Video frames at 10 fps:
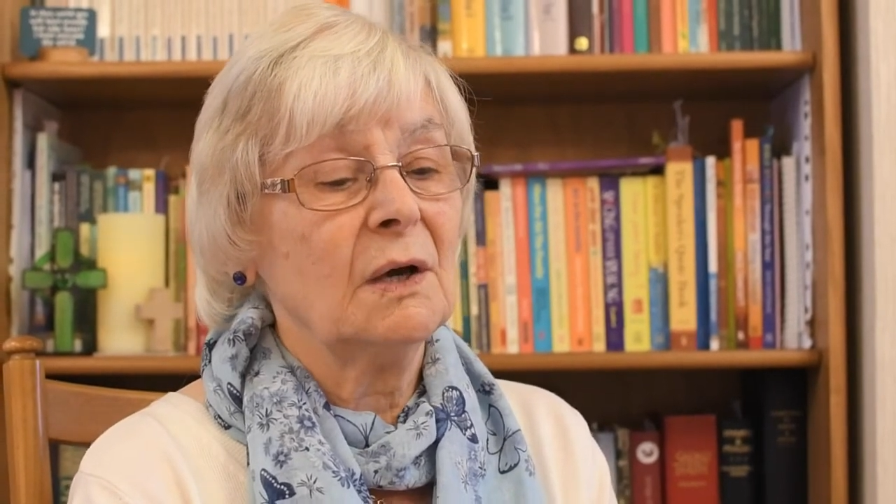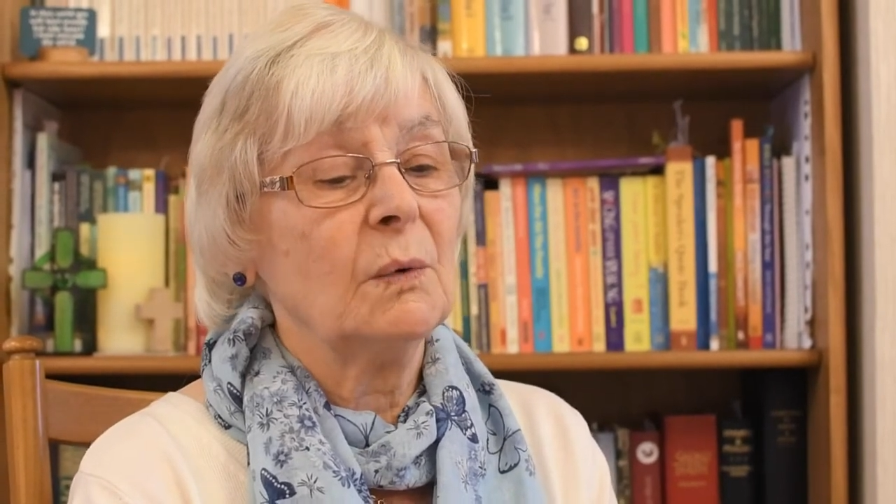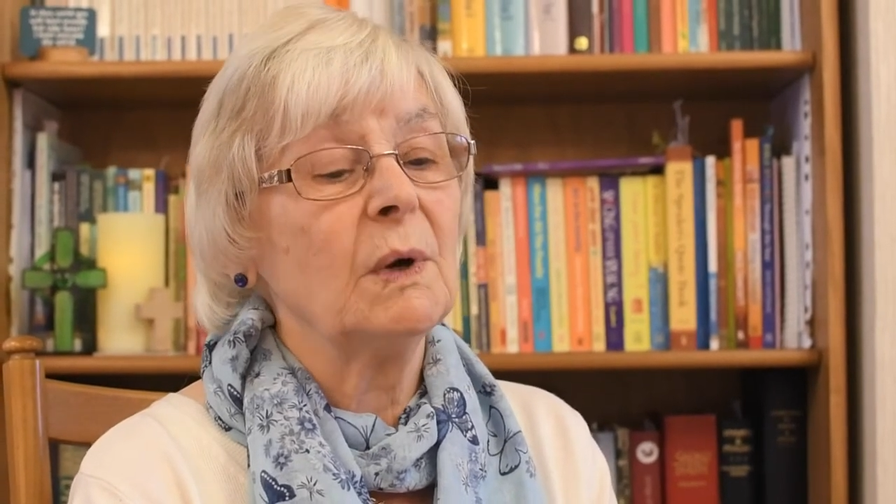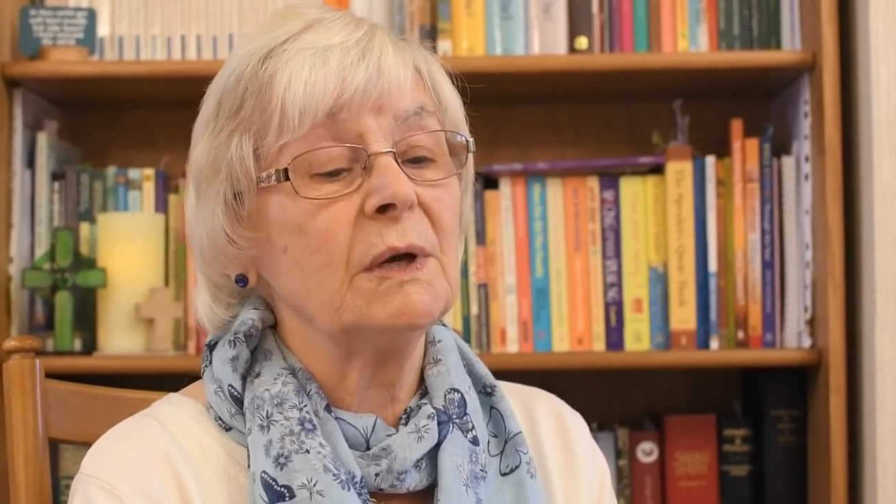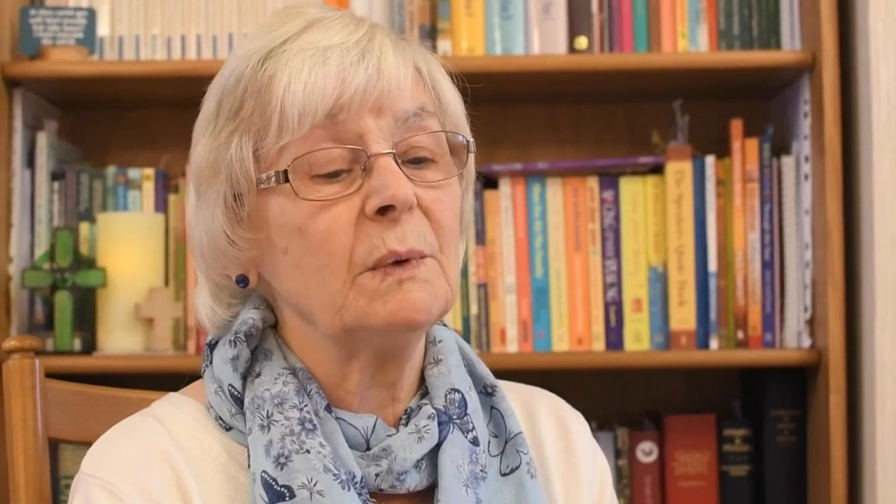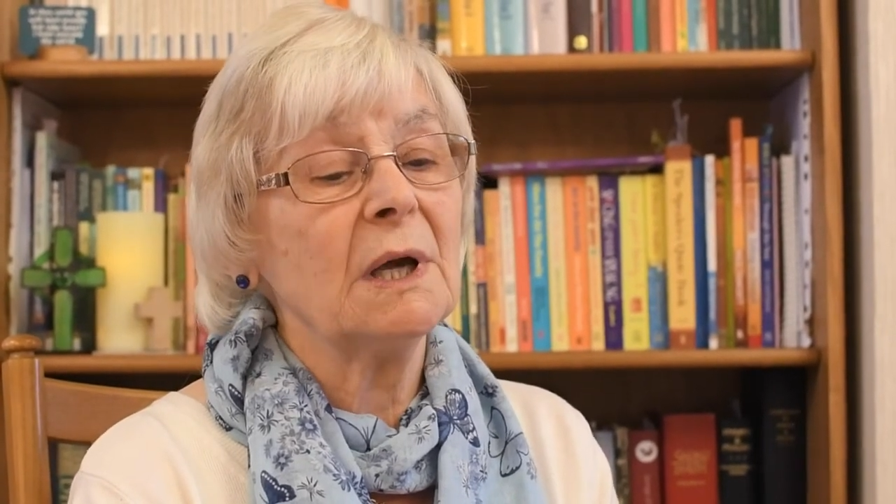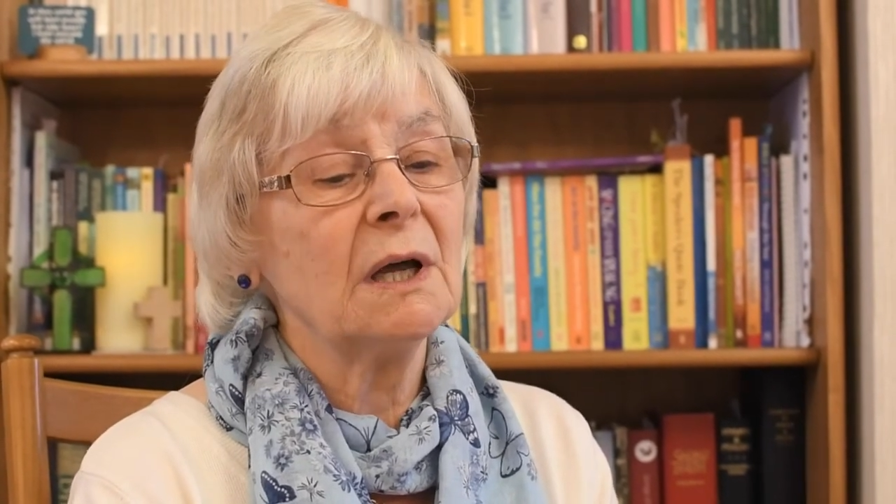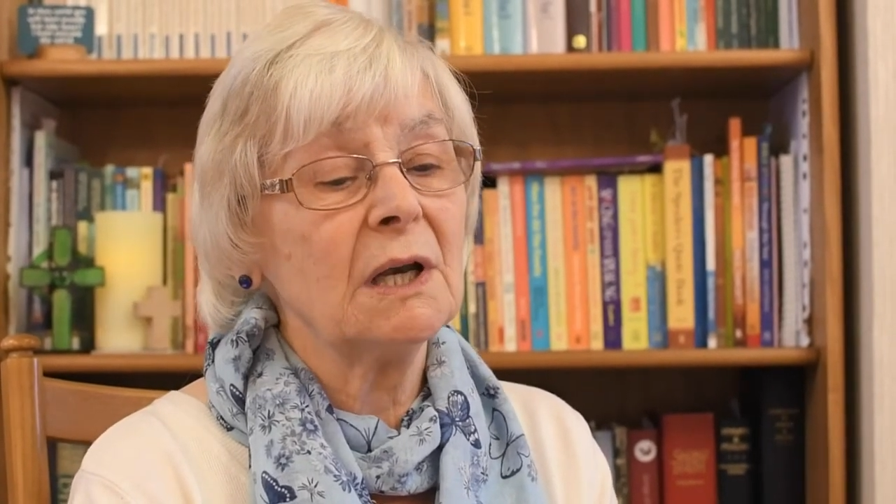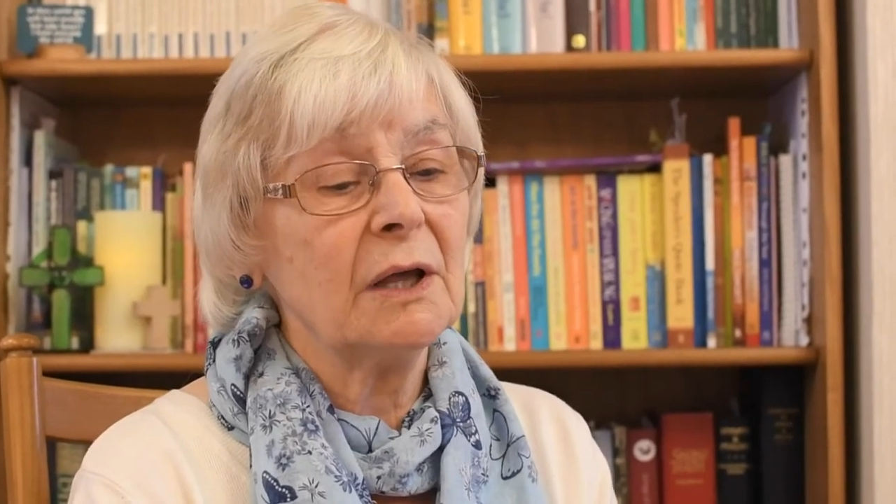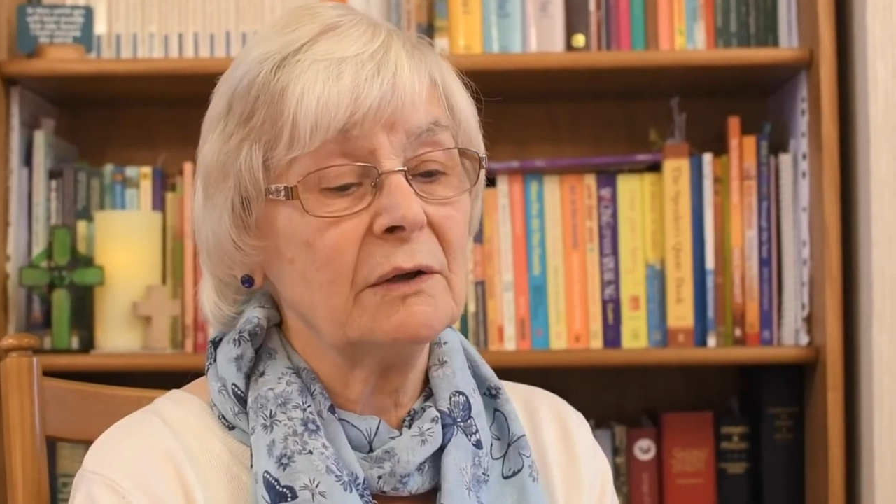When we are
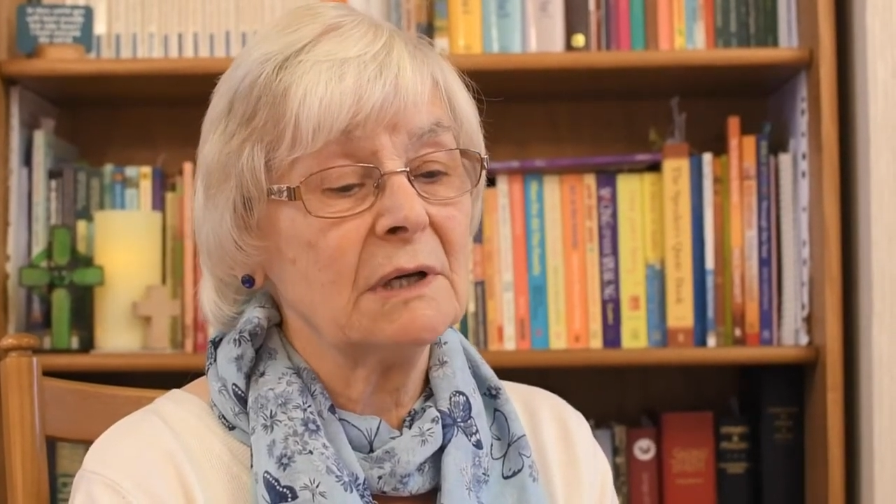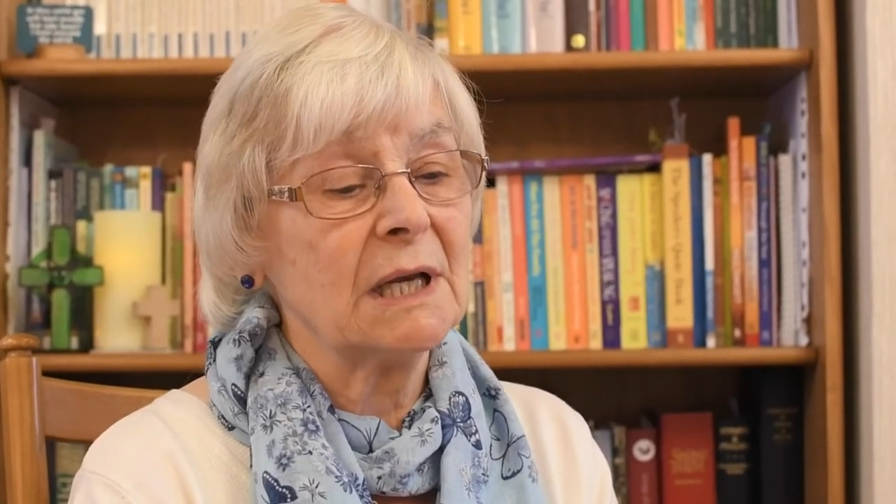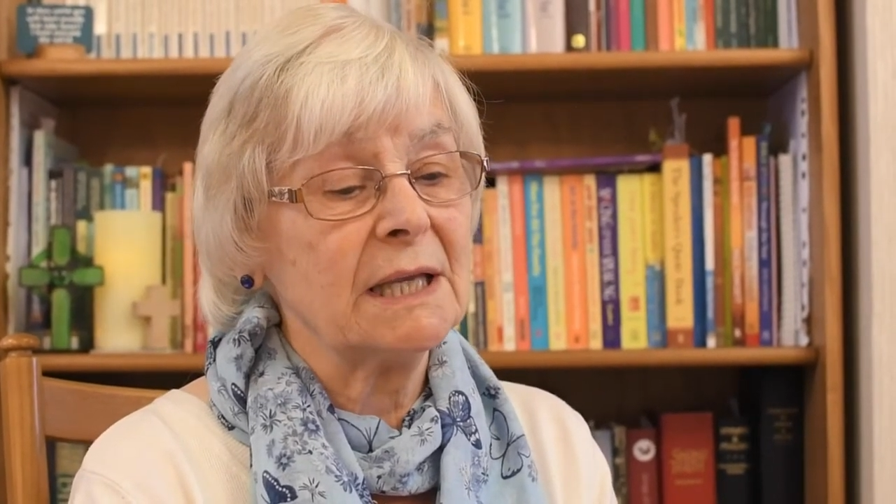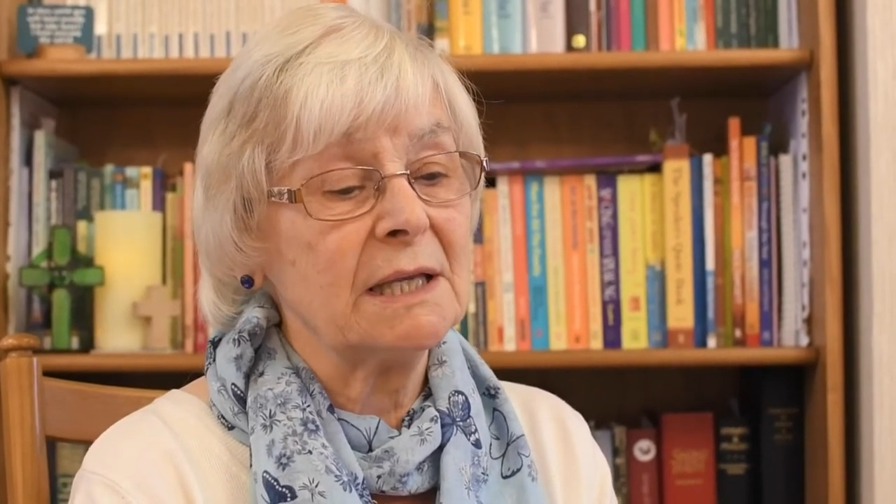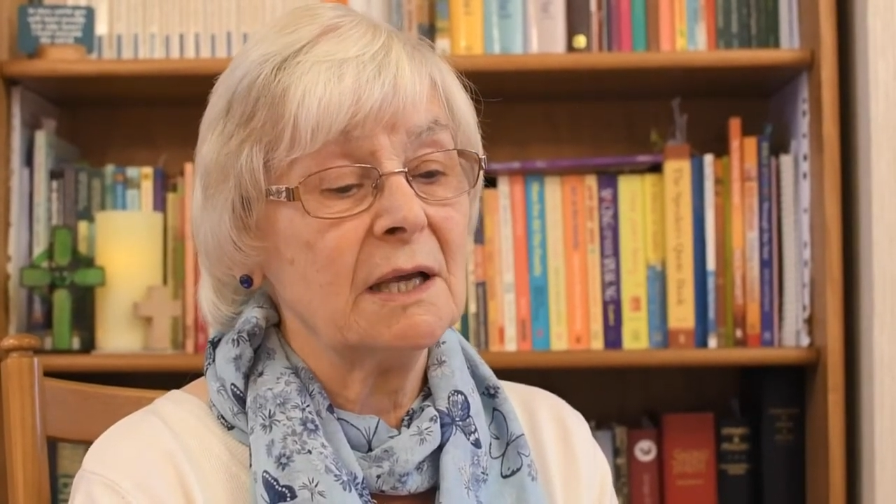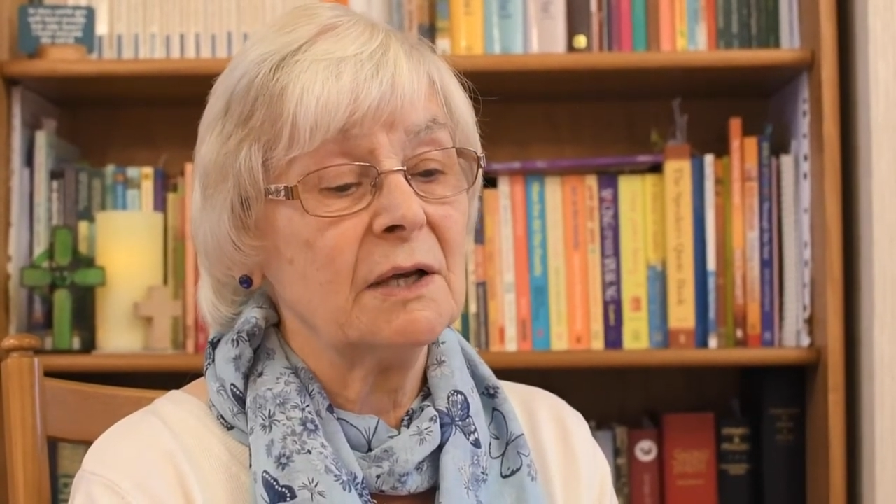lonely,